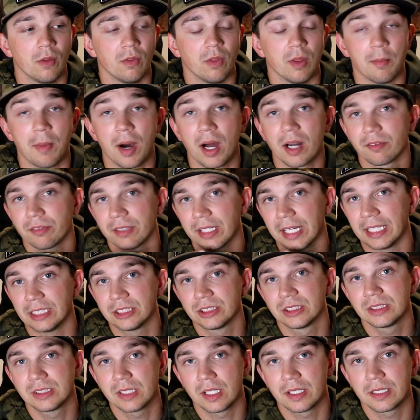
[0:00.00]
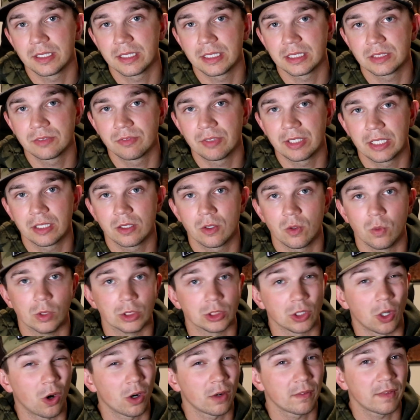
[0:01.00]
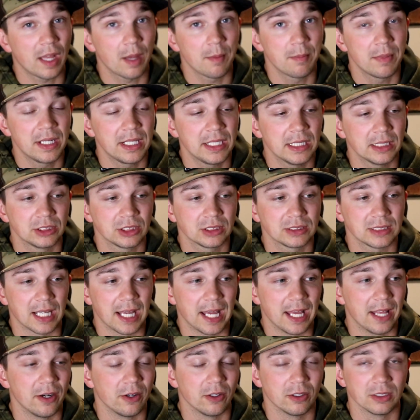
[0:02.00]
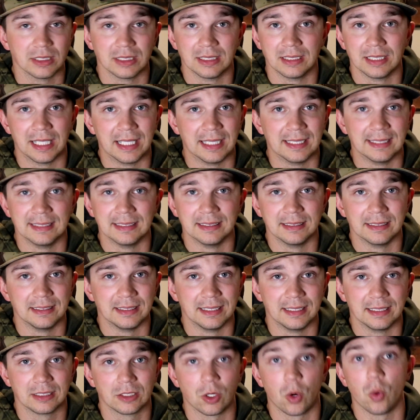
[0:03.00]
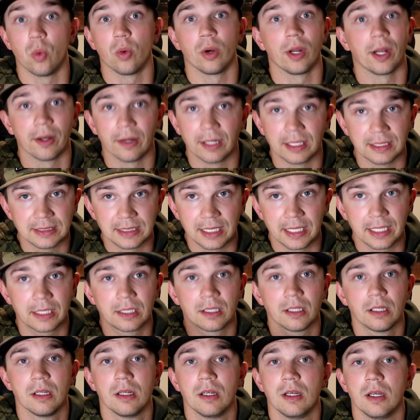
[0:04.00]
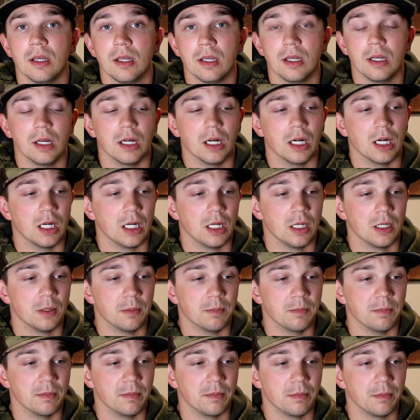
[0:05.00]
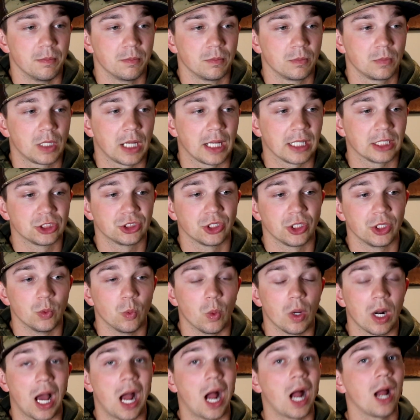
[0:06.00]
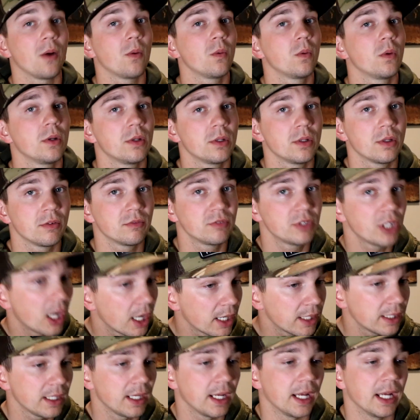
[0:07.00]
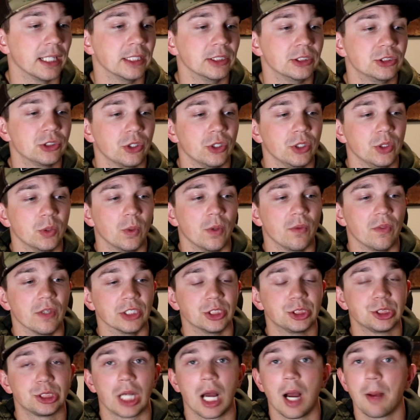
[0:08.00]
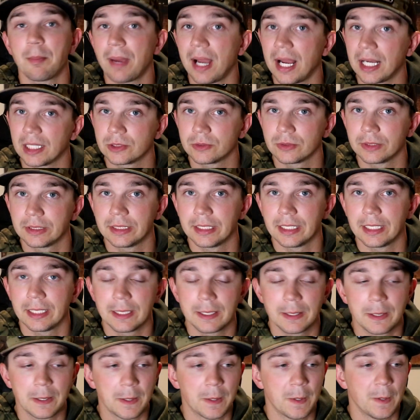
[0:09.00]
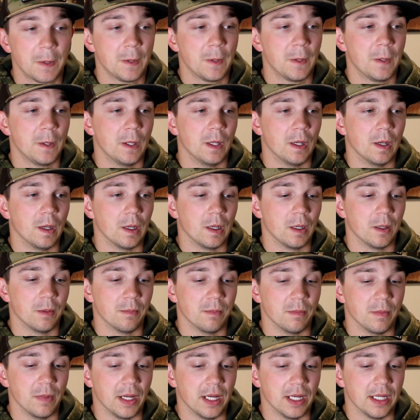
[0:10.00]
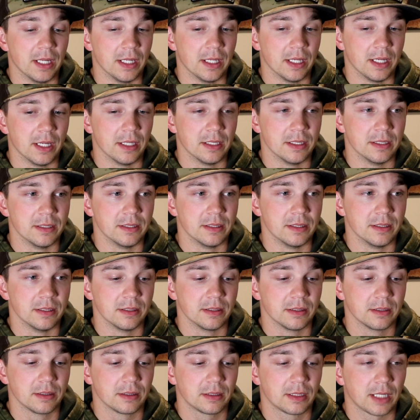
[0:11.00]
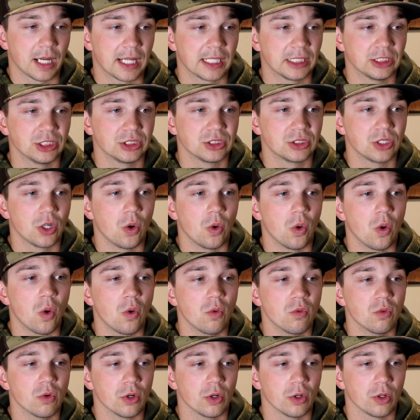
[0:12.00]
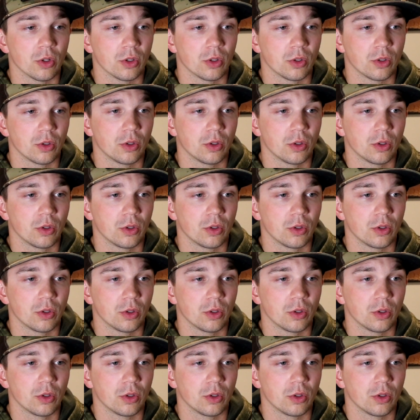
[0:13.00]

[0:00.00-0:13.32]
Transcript: the modifications done to this vehicle, which aren't that many. It's just a headers and cold air intake. Kind of show you what I would have done and show you what the shop actually did, and kind of just go over